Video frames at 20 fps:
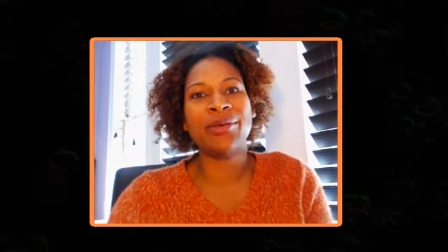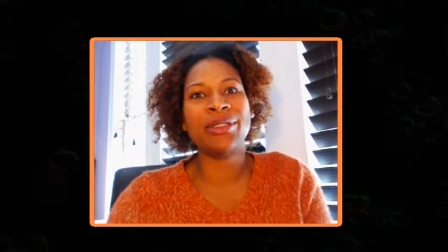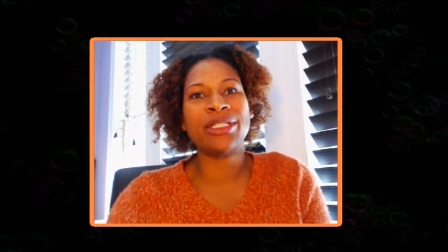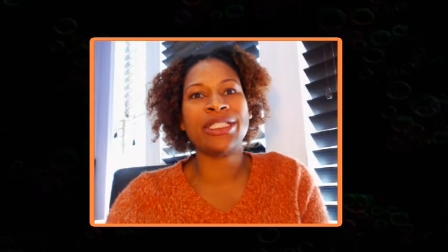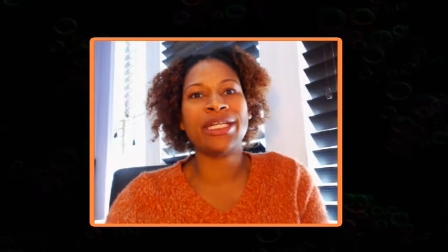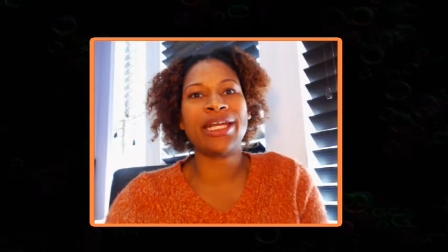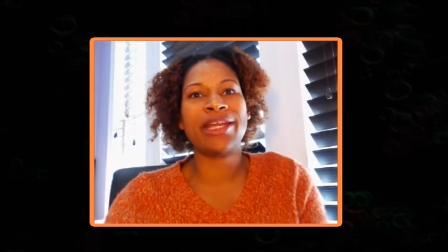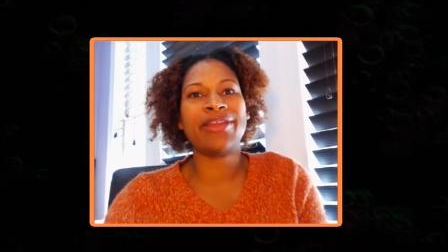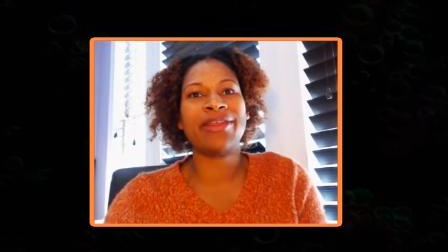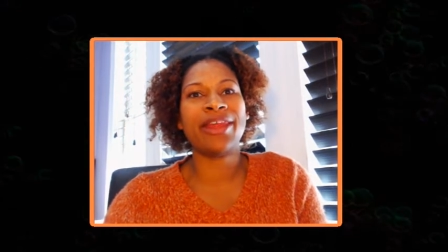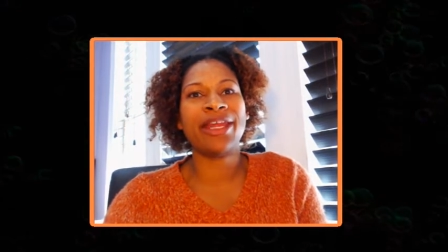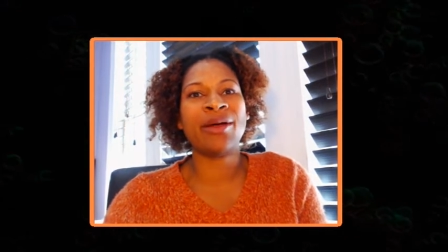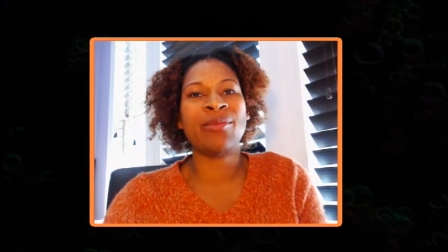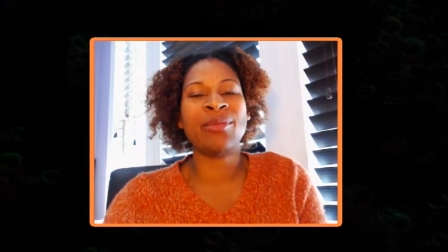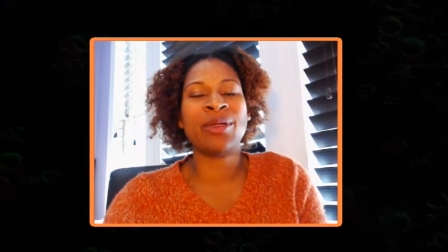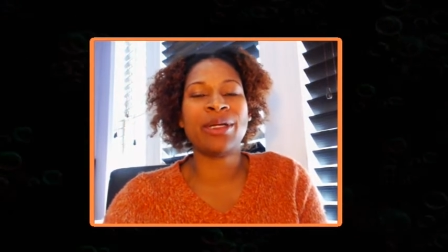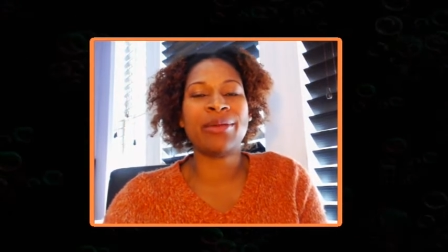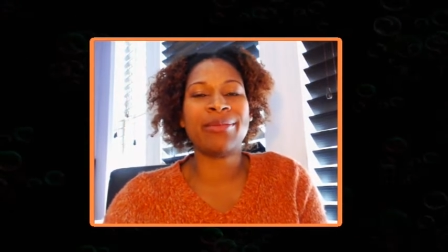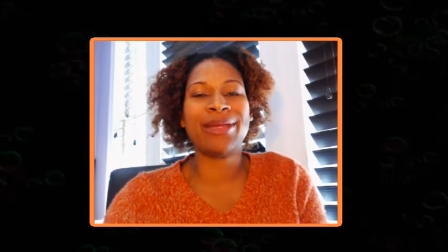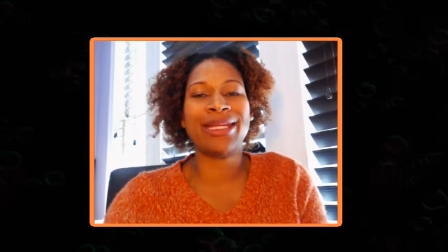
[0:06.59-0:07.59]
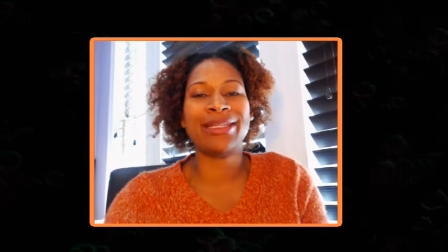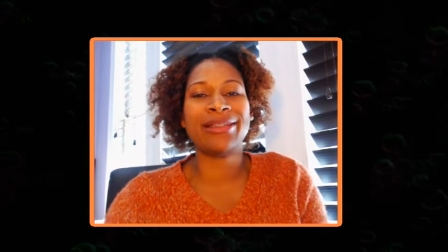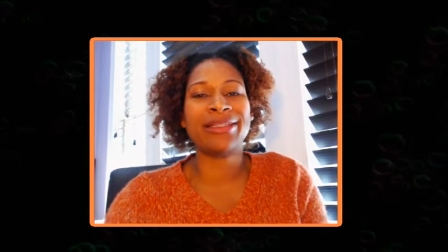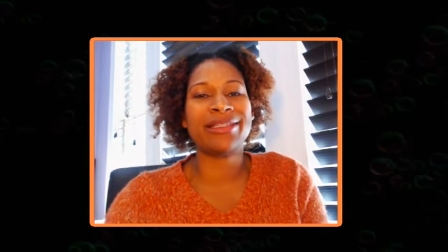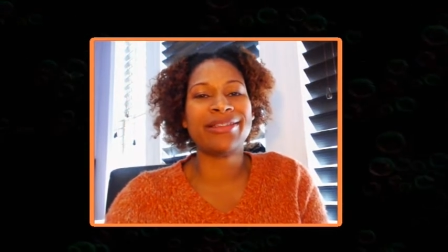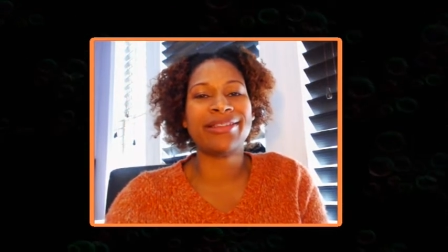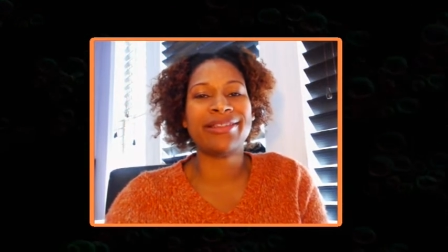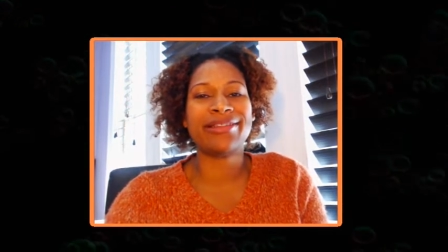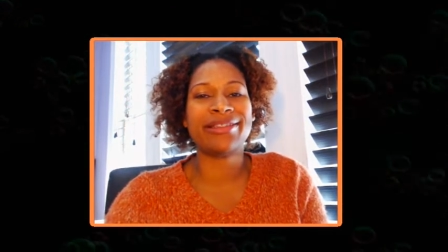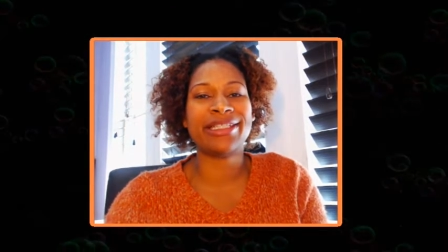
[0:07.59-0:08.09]
which I think I'm going to make
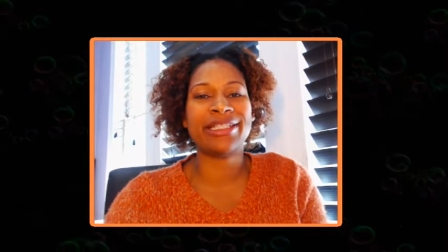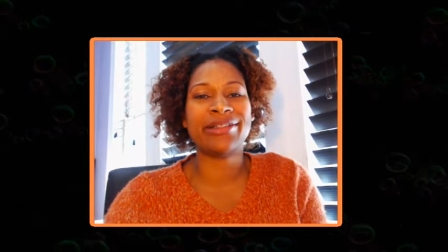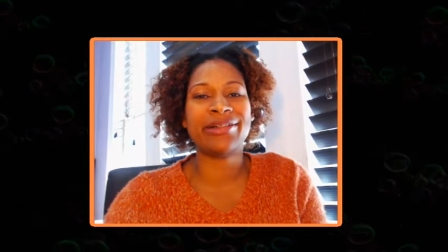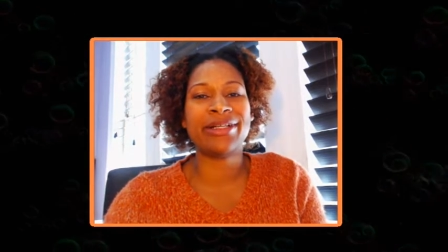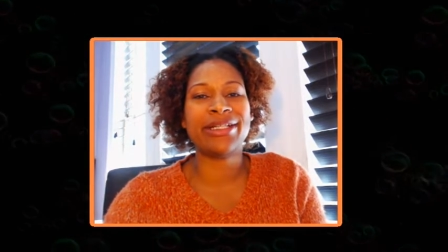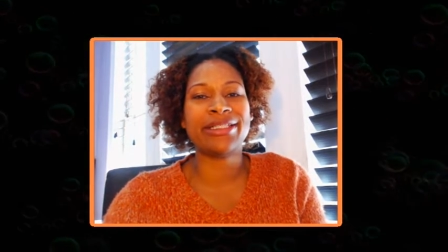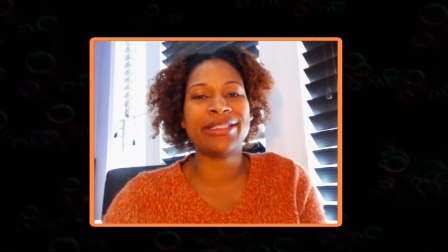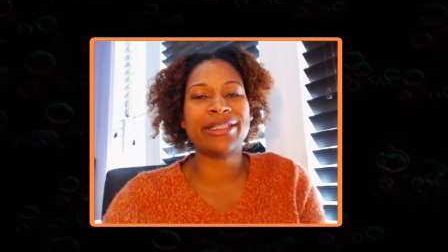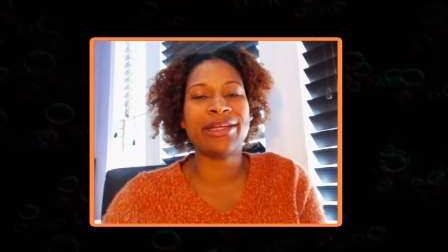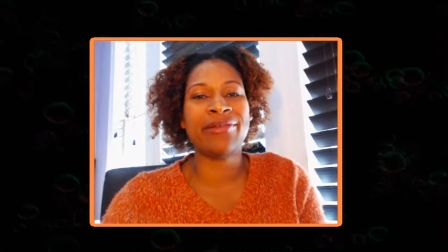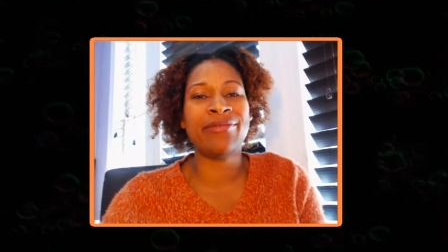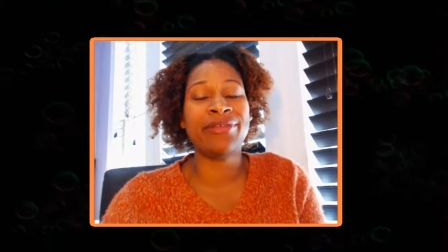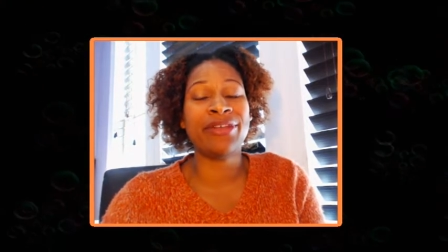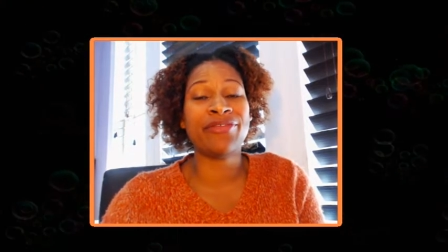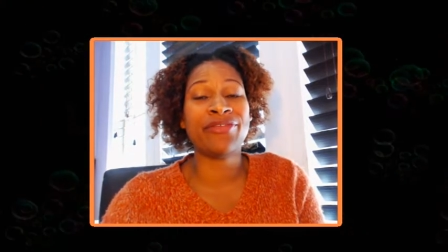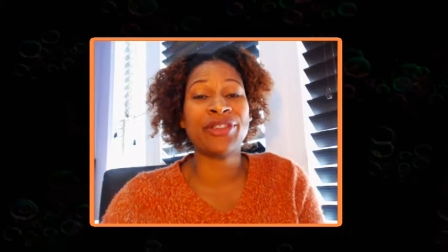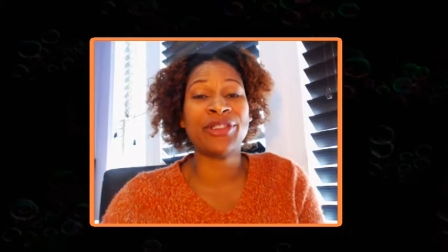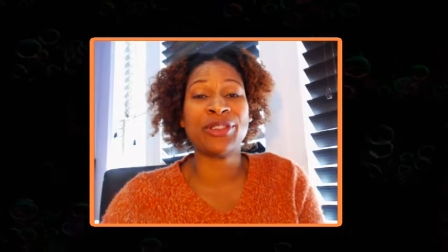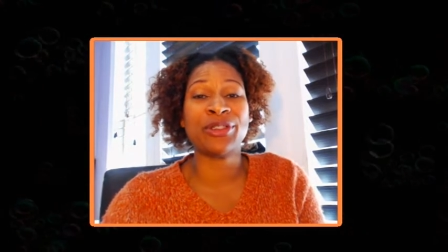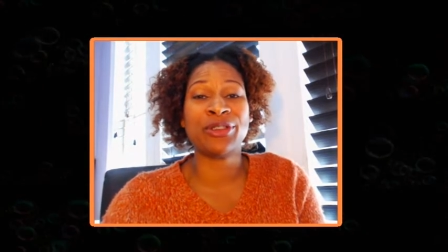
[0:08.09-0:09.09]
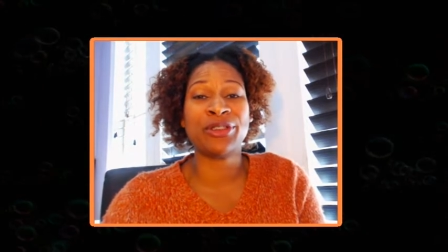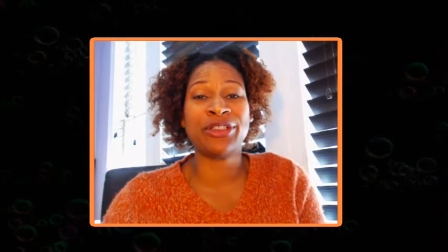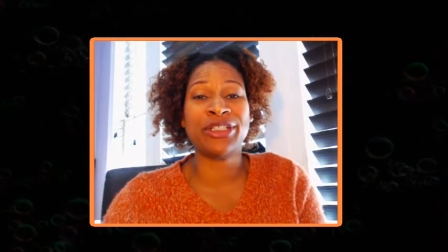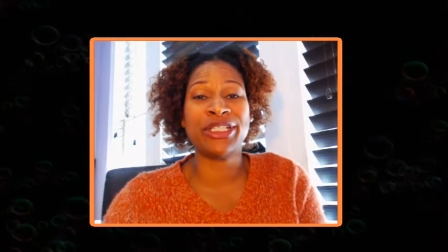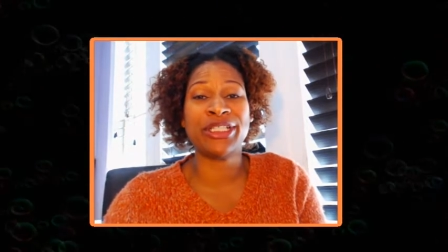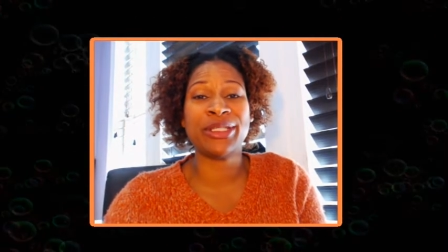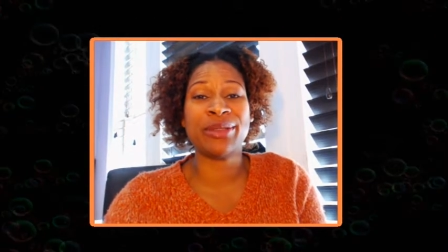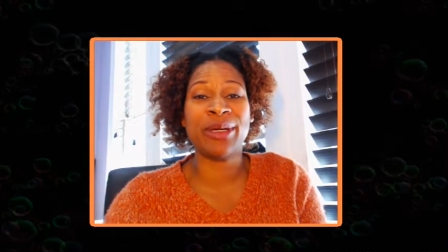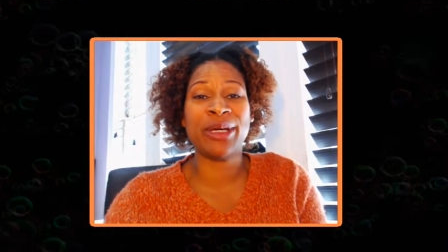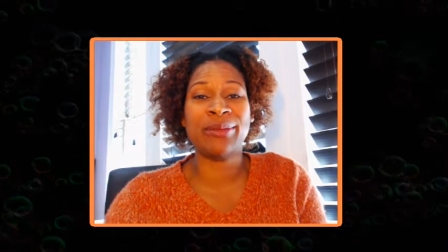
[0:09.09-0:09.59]
this a series of different
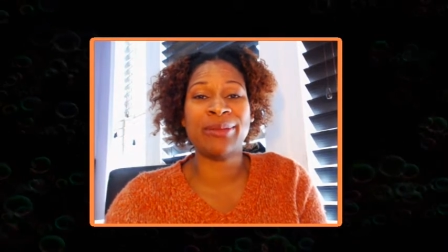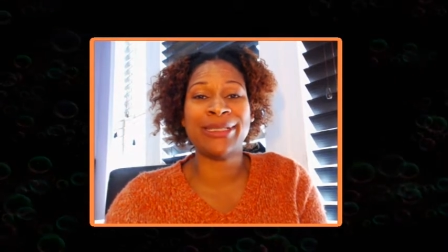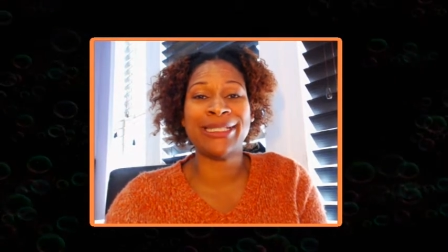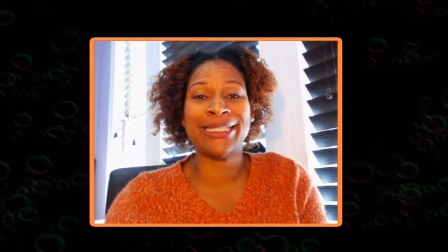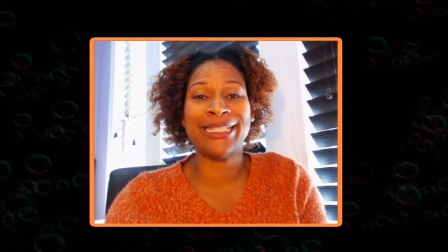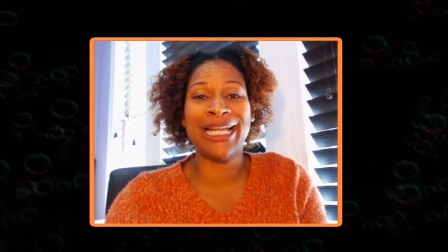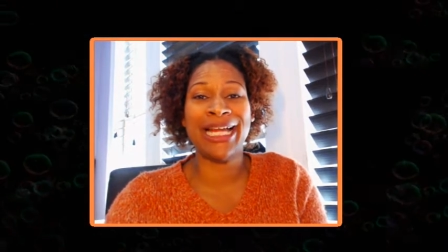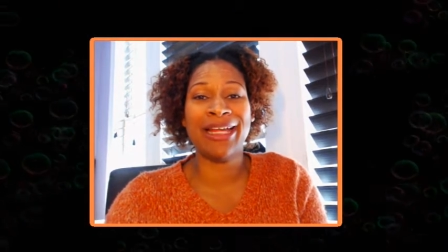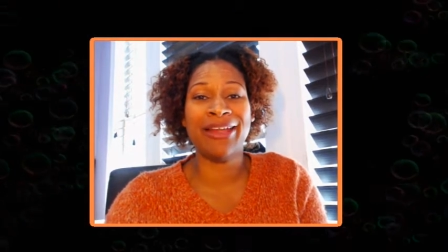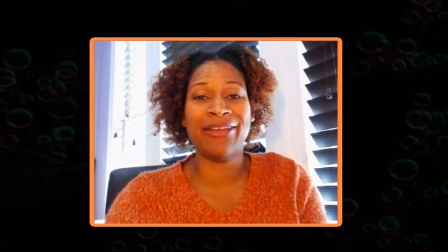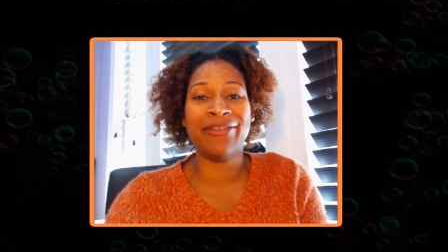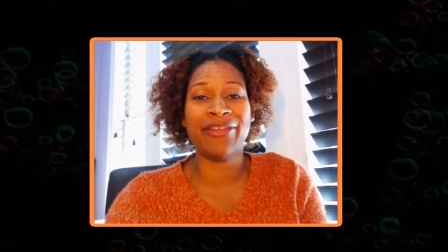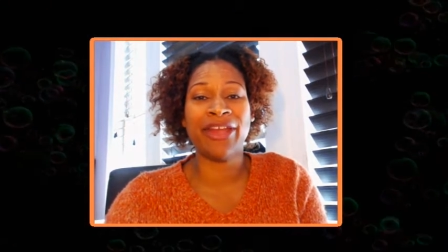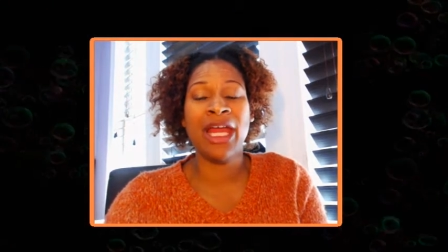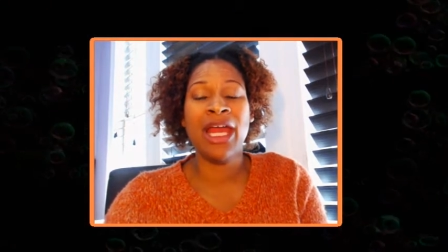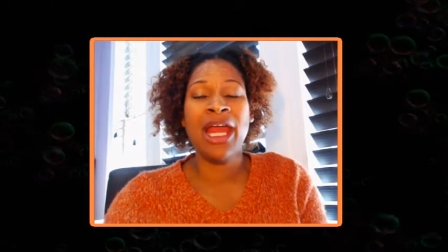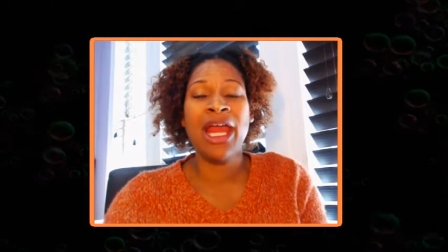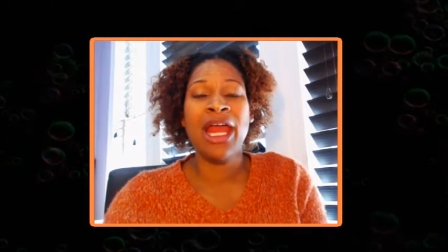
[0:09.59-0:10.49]
stories about my life.